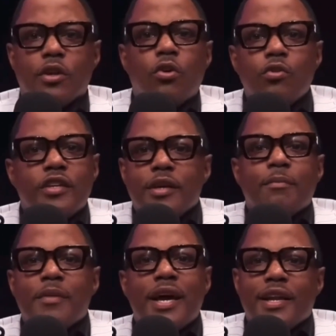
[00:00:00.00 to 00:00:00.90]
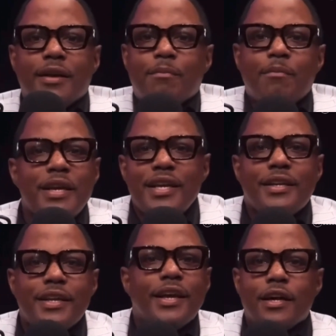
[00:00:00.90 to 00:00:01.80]
get mad at me,
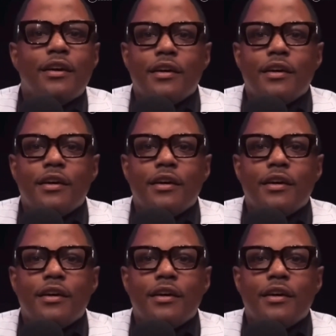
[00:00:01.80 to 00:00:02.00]
nigga.